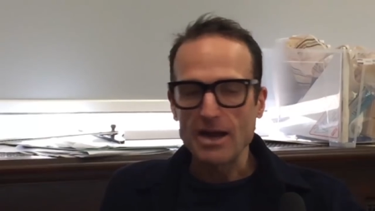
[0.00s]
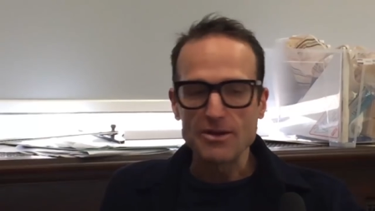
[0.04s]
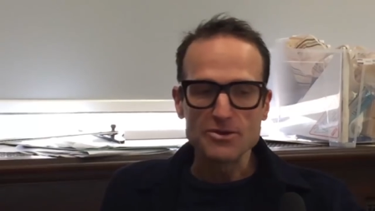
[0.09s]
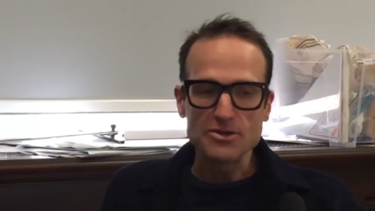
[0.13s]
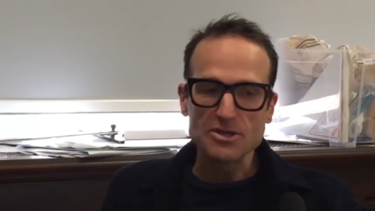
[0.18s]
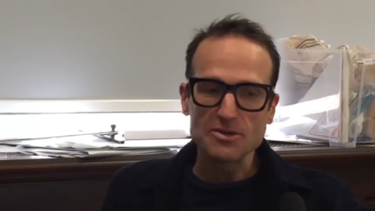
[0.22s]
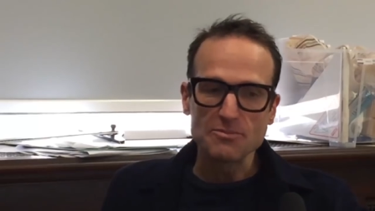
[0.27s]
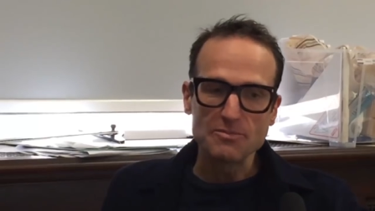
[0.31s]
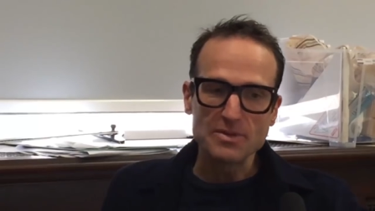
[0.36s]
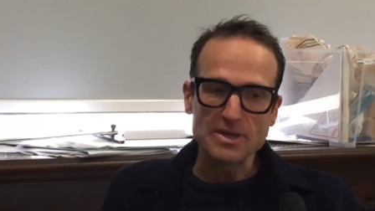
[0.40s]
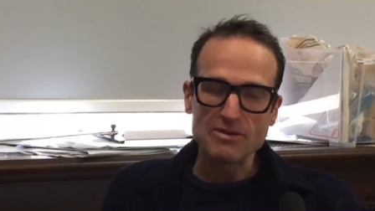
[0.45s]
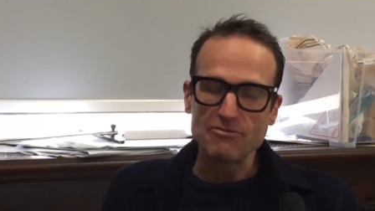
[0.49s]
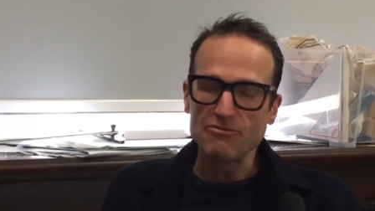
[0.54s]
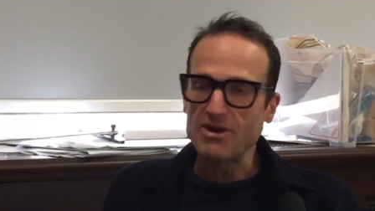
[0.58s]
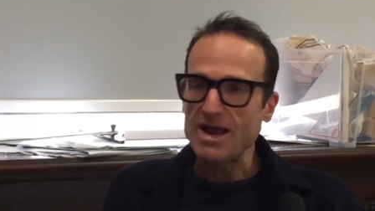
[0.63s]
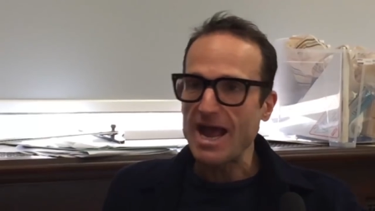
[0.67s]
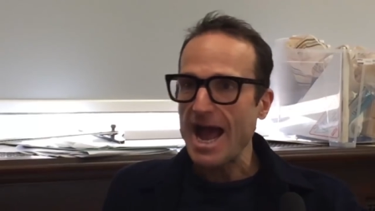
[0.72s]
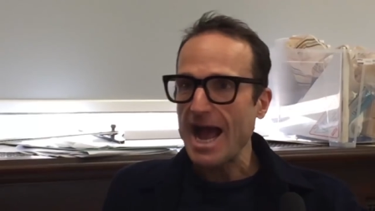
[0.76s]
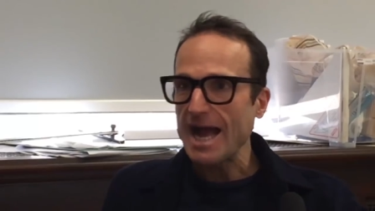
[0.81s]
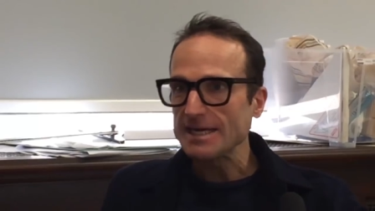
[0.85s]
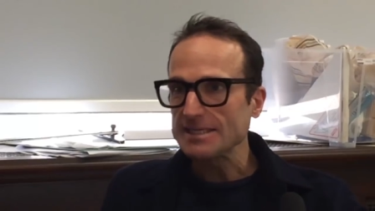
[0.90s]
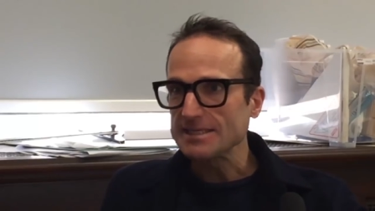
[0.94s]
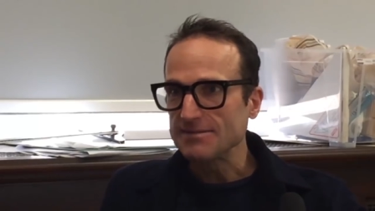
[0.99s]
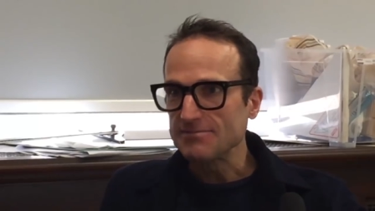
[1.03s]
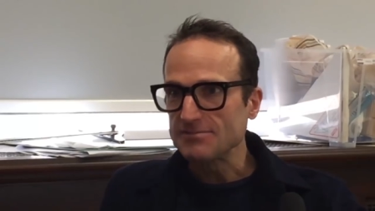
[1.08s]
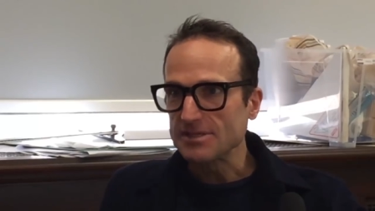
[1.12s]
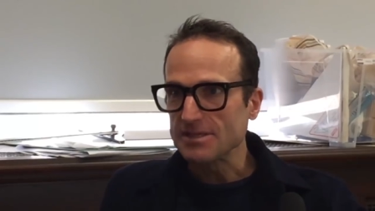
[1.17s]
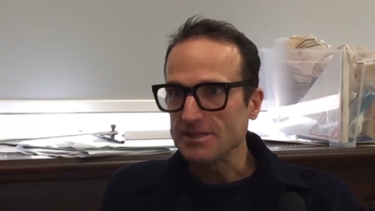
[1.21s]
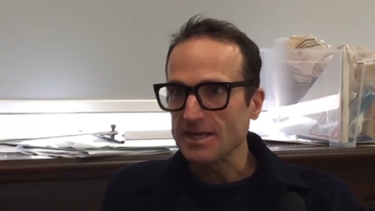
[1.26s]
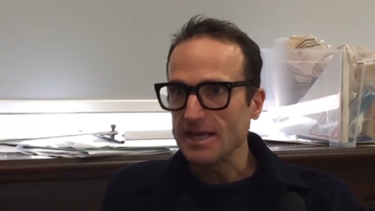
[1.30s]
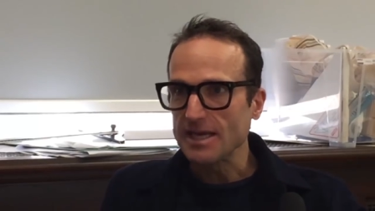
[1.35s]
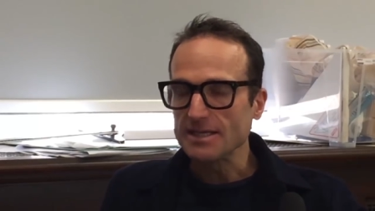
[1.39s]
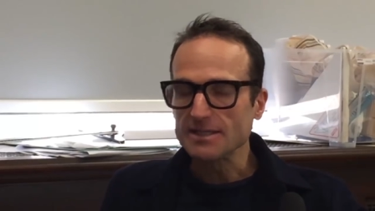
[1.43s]
how you can be reactive
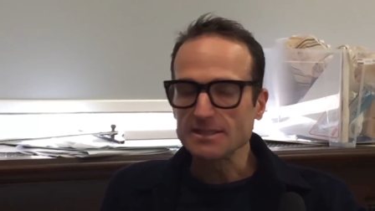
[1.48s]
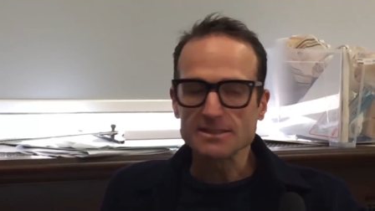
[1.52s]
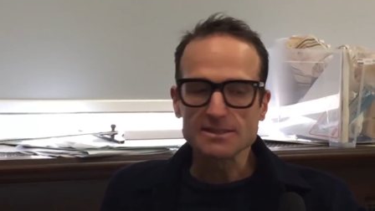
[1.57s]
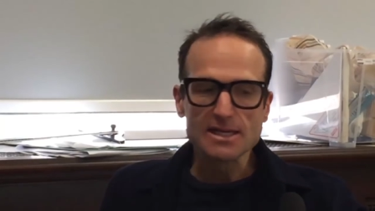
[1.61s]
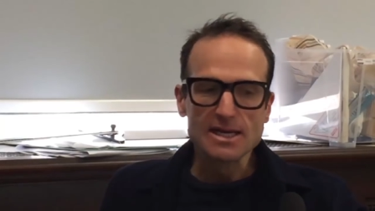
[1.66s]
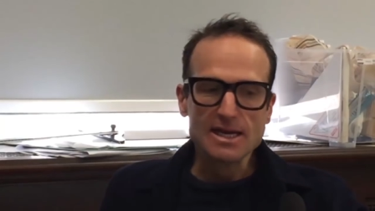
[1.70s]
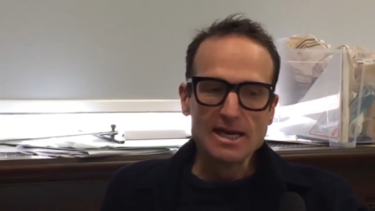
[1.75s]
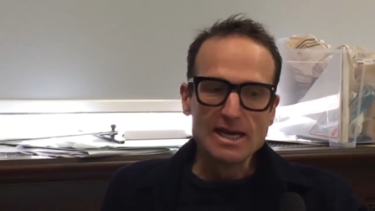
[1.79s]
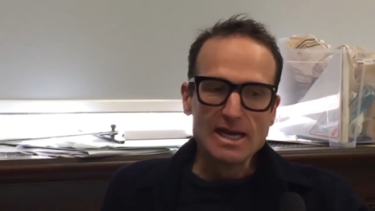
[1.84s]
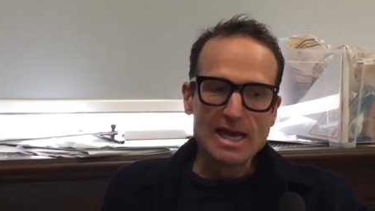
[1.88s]
to things,